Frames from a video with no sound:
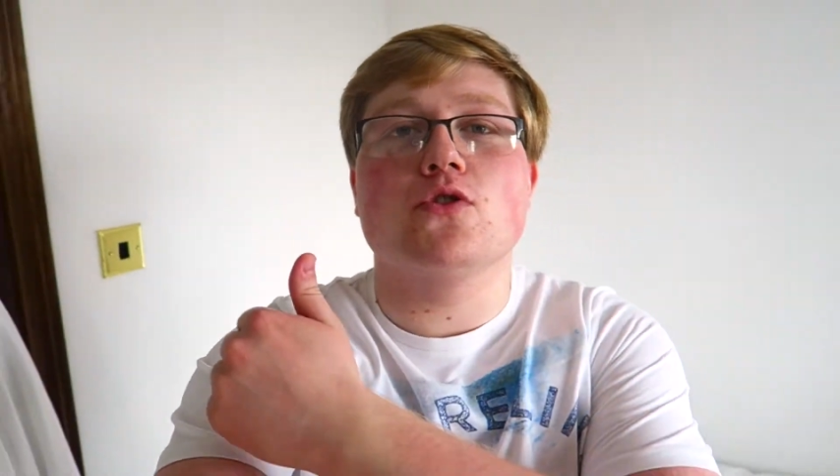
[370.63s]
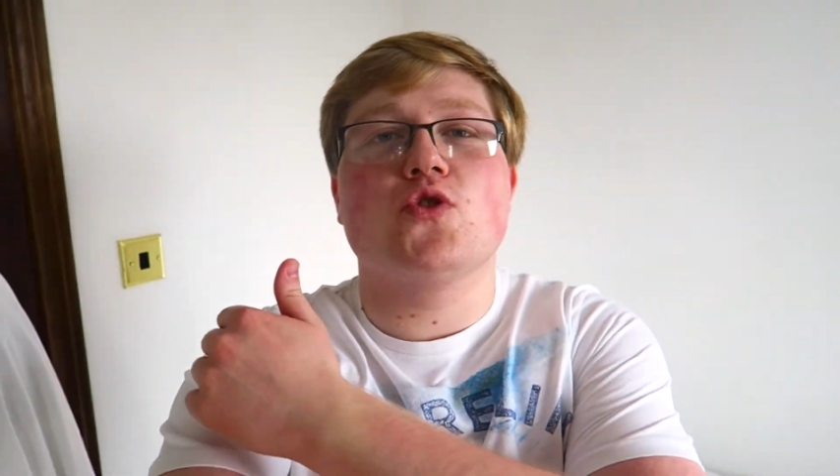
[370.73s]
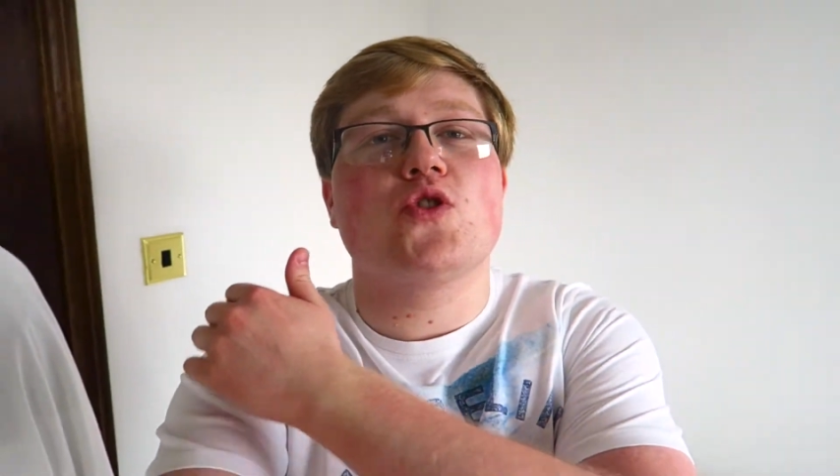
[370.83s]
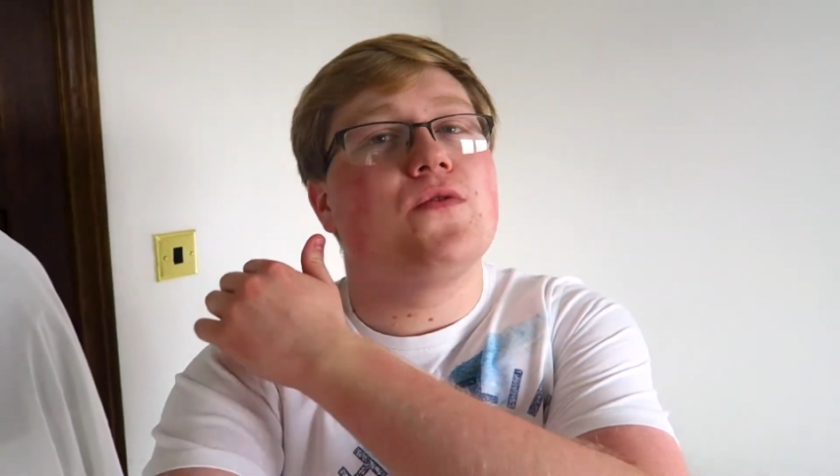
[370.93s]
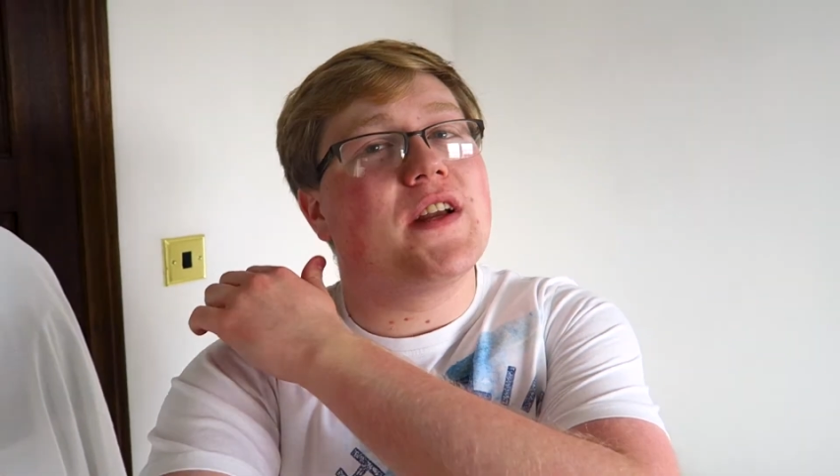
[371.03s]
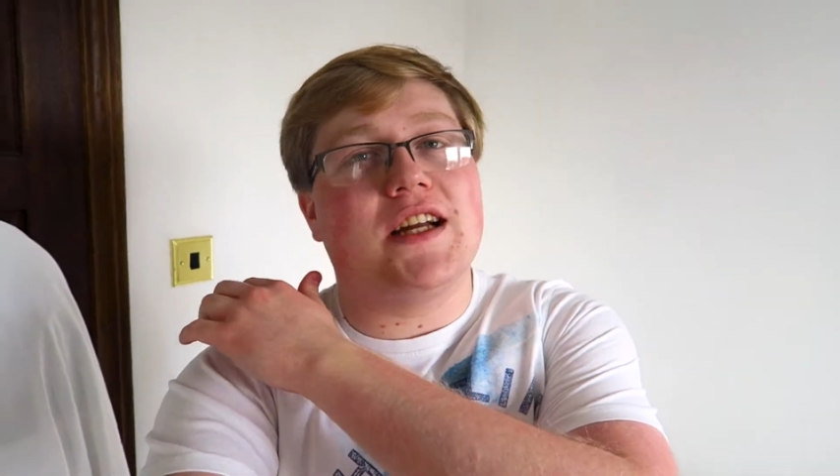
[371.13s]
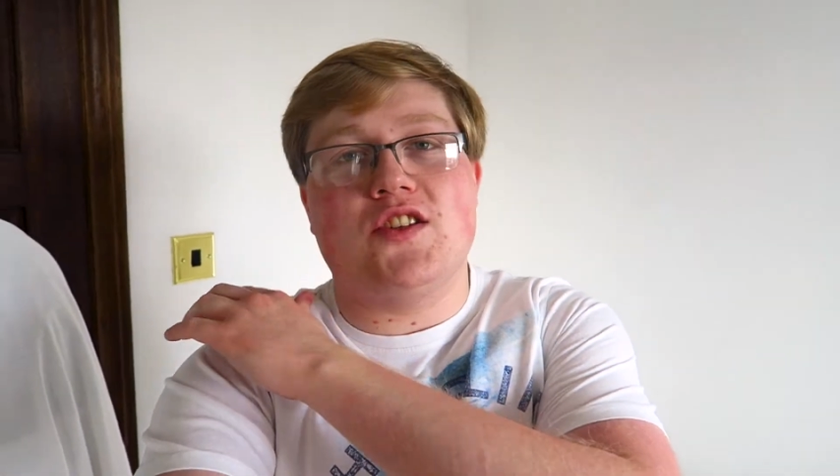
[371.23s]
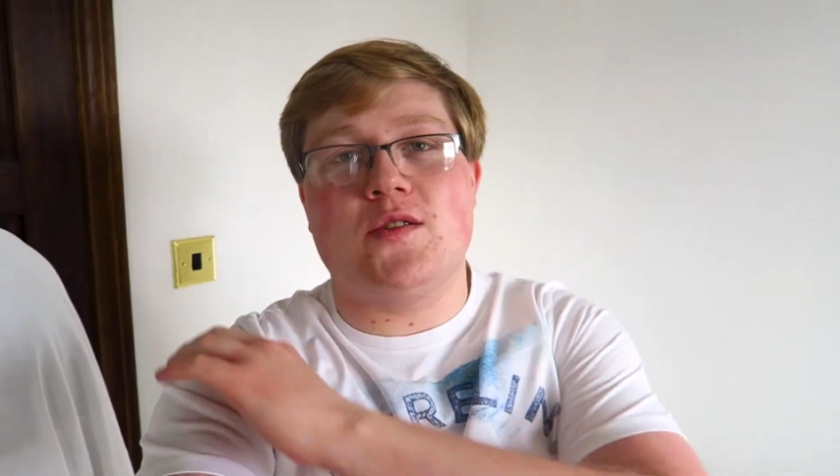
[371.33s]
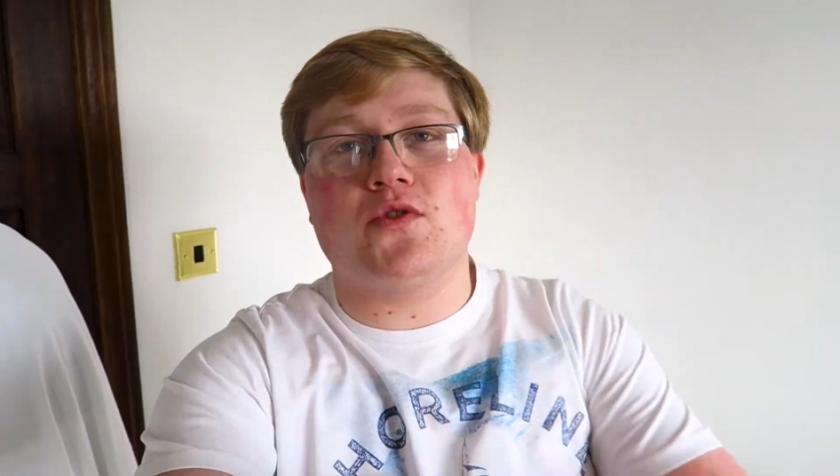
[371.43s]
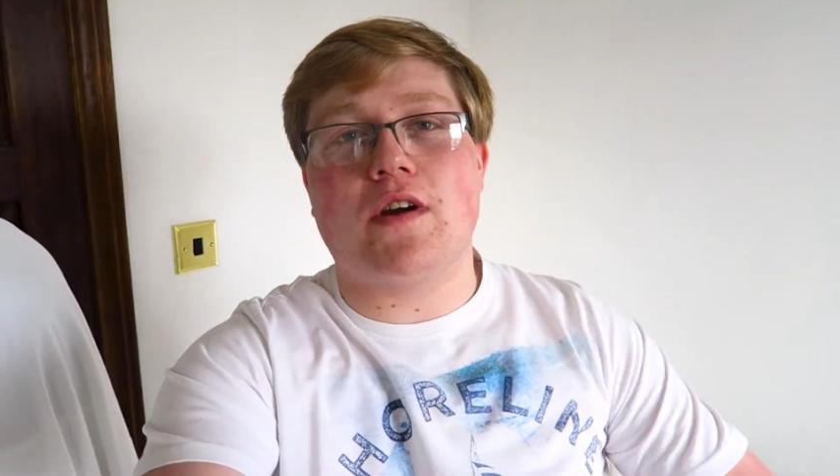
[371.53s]
Also, don't forget
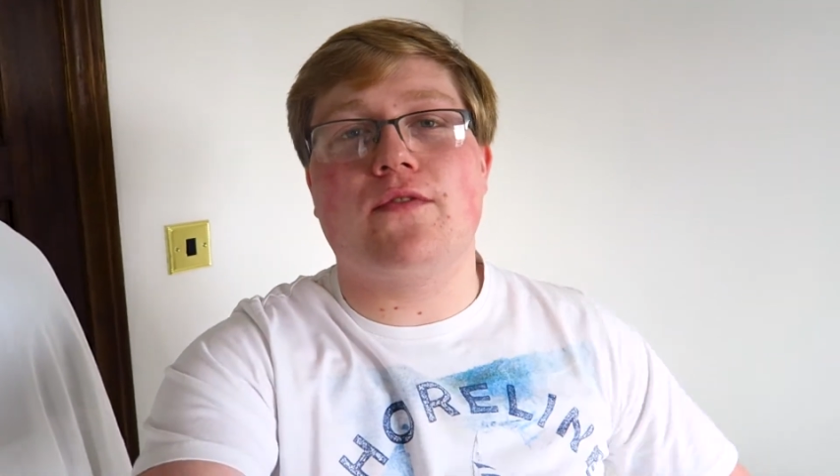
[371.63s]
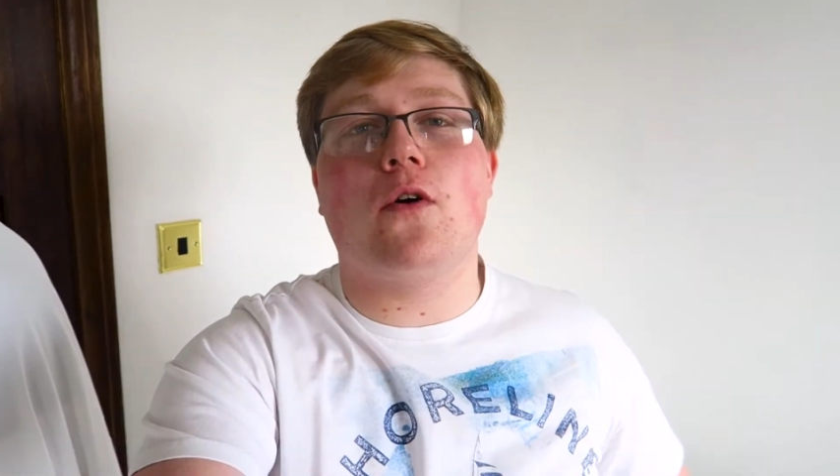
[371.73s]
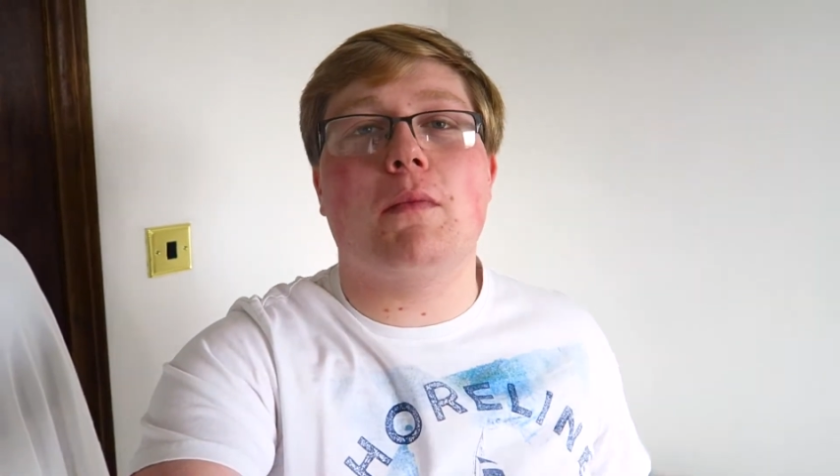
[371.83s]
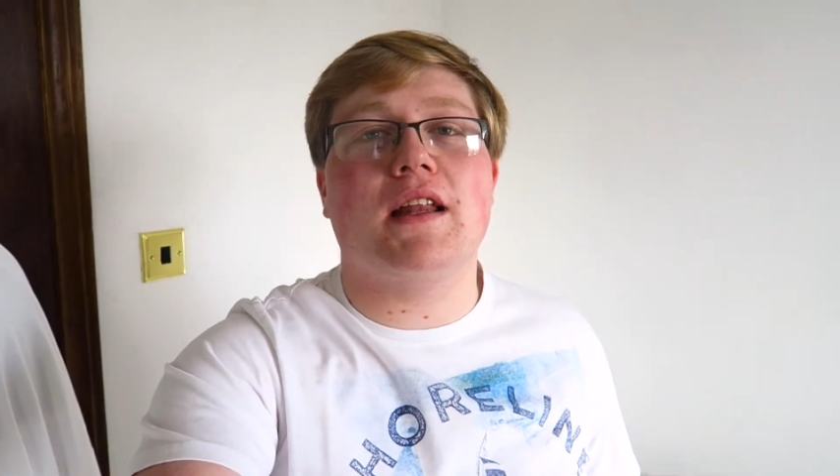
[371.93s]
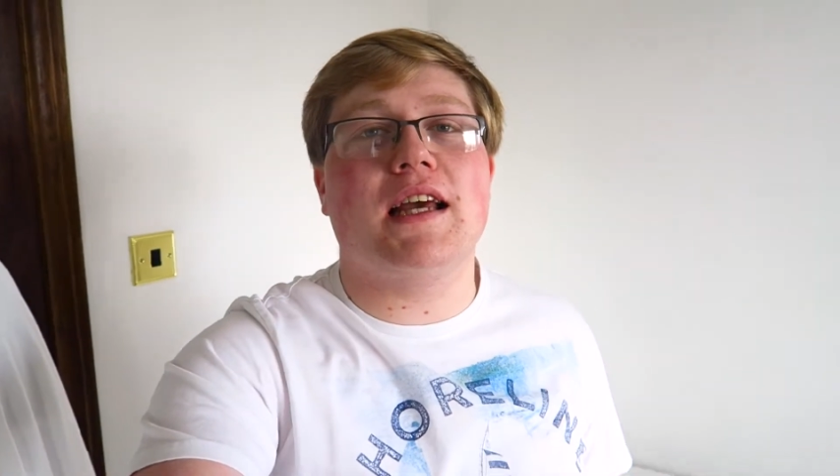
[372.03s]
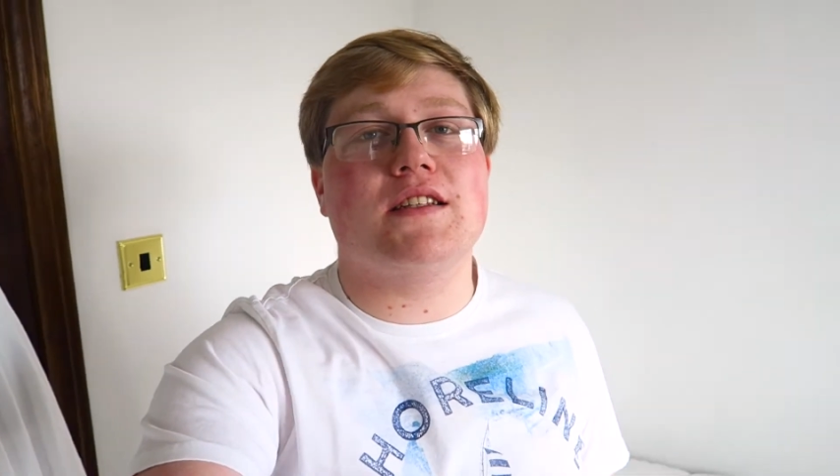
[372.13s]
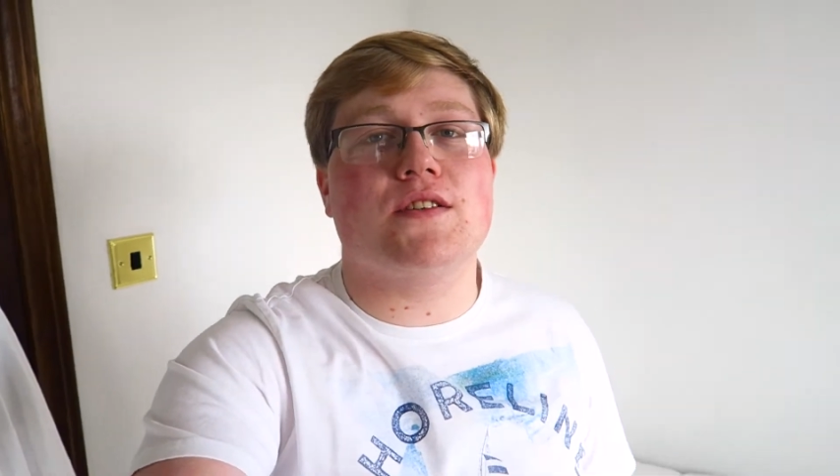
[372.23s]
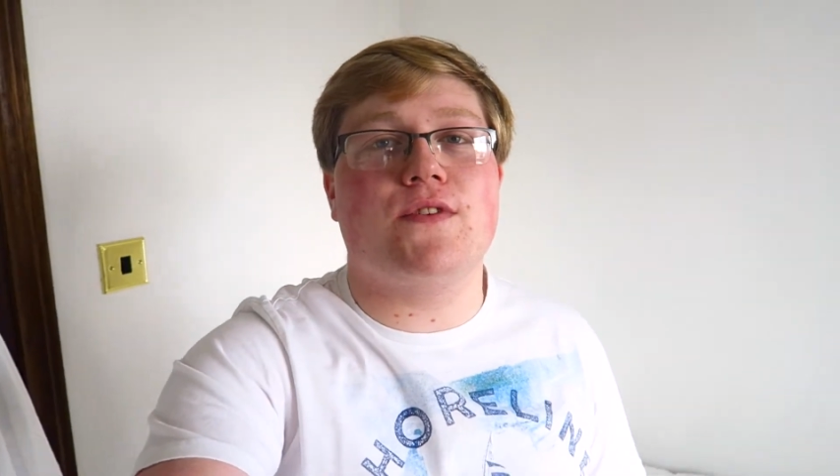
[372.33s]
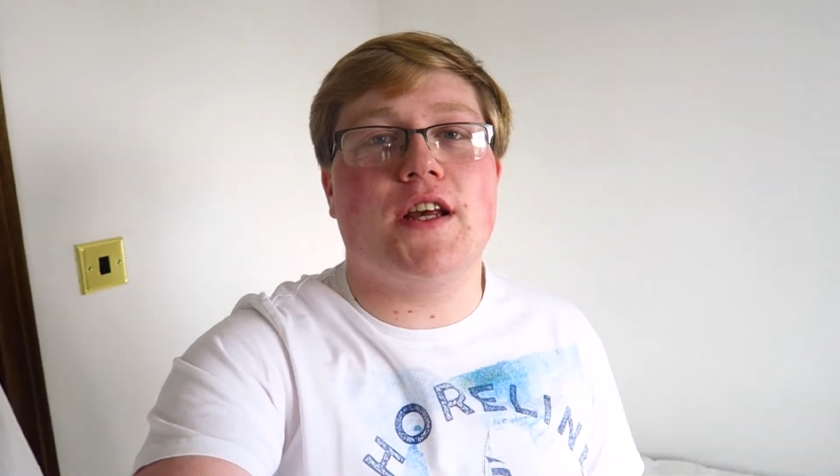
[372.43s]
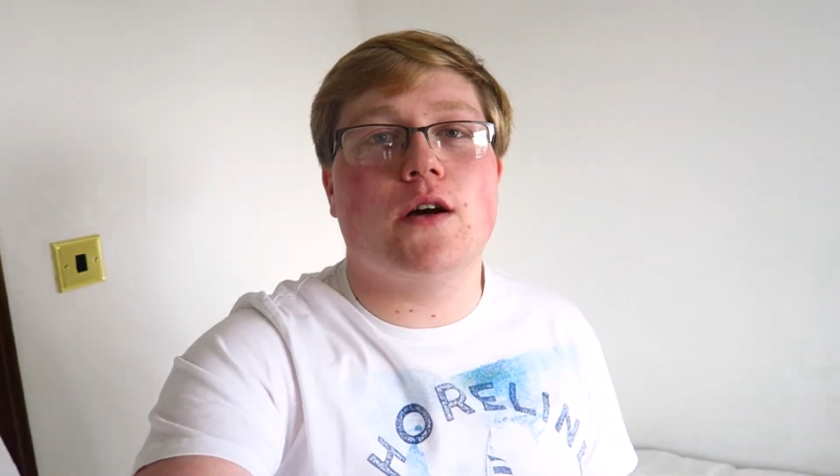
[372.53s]
to subscribe on my
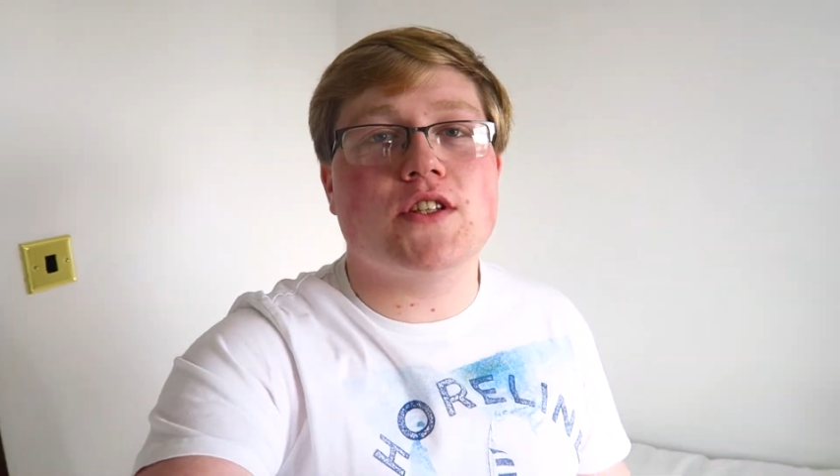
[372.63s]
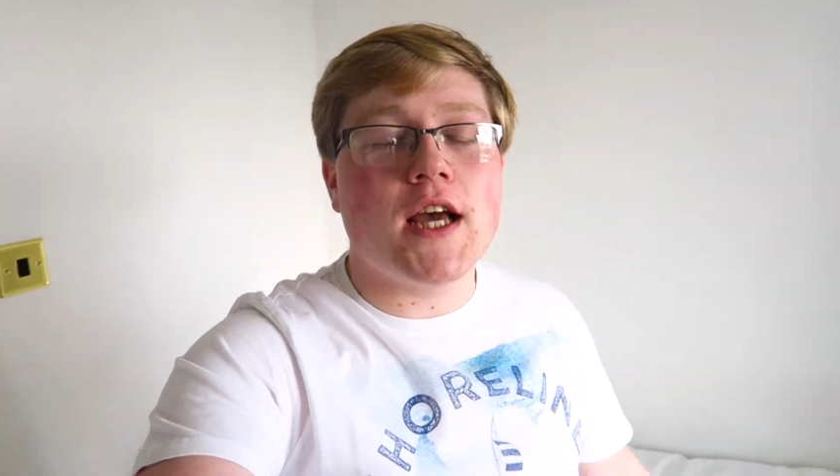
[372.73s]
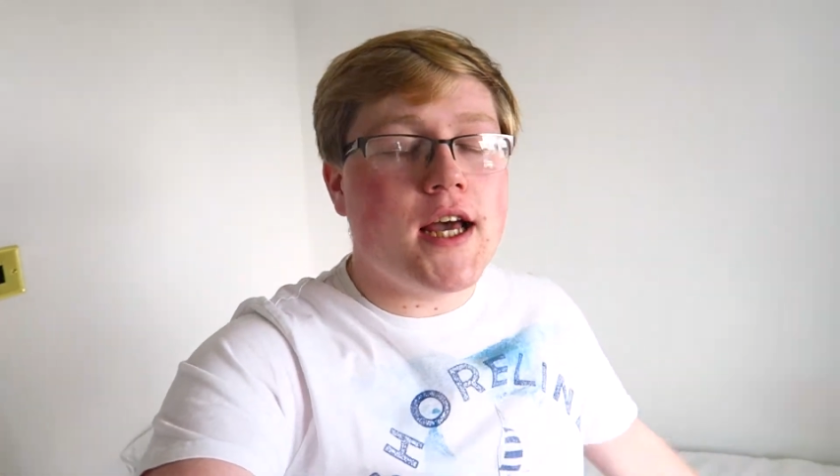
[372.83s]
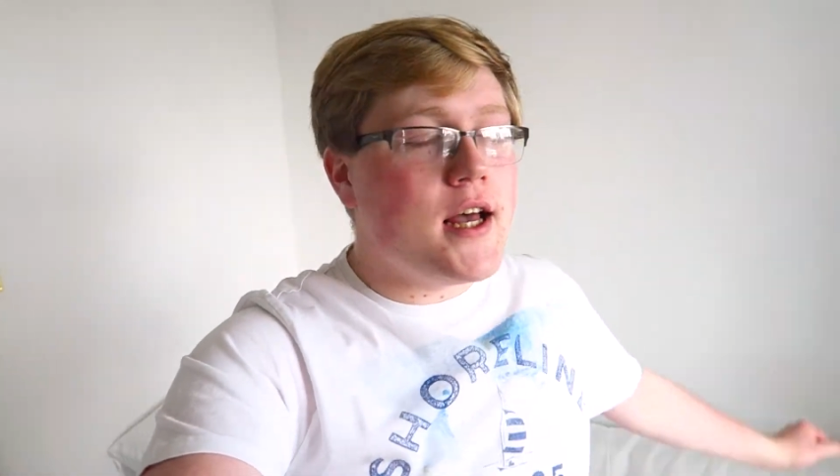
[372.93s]
latest videos.